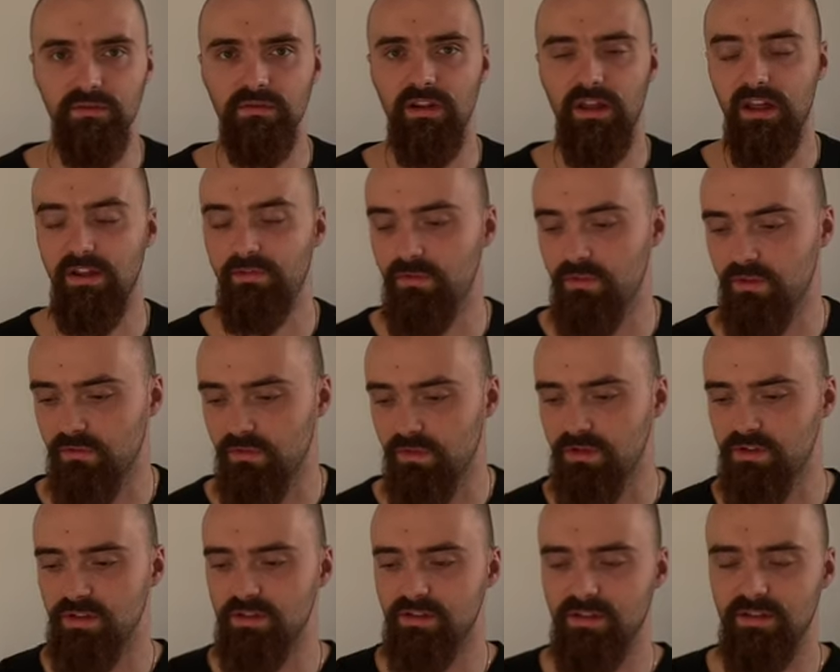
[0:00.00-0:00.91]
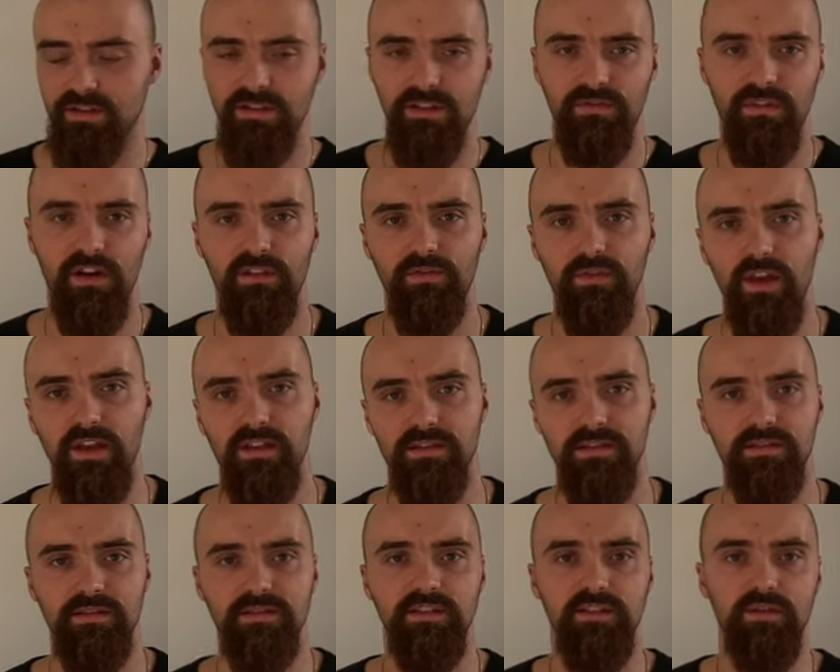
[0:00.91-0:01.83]
day for 365 days
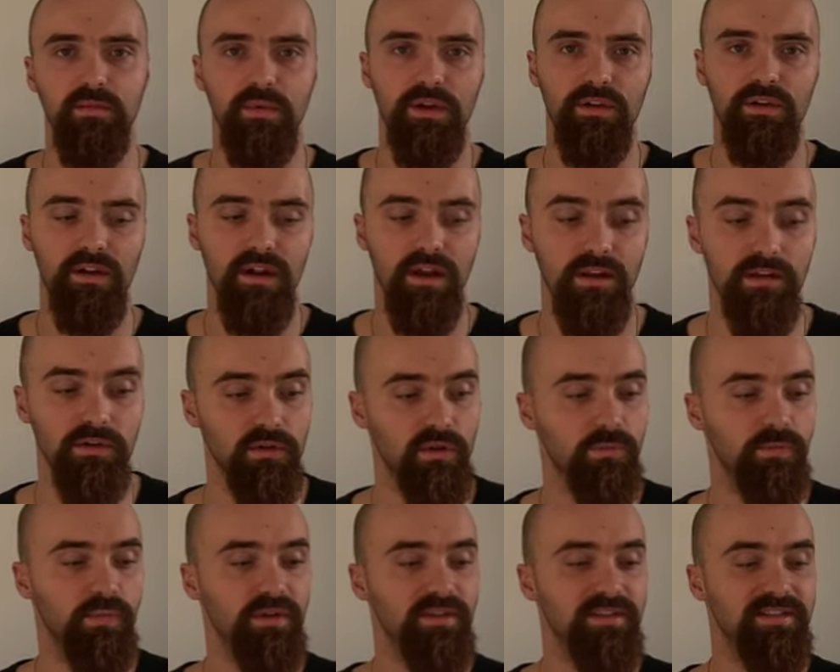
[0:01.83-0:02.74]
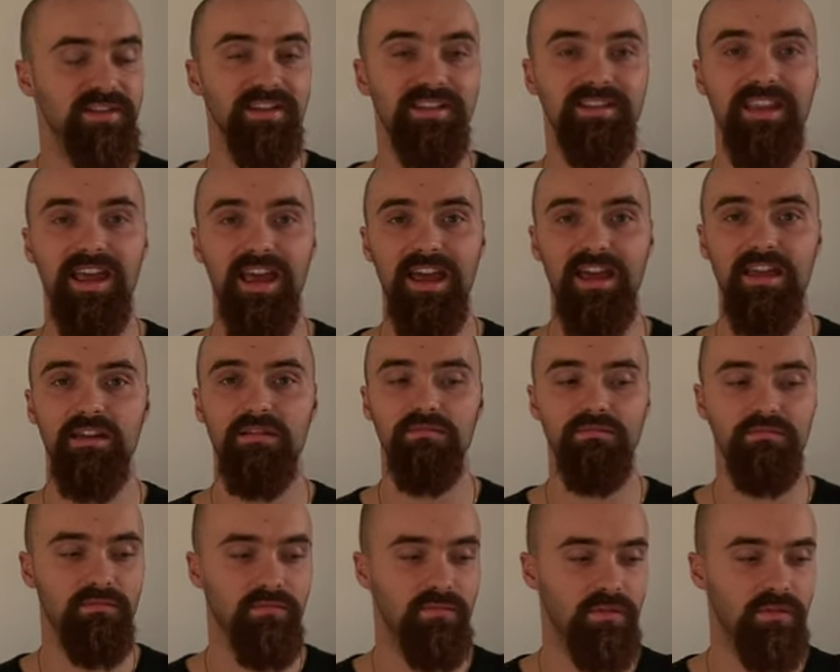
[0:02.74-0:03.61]
and seeing where I end up. And today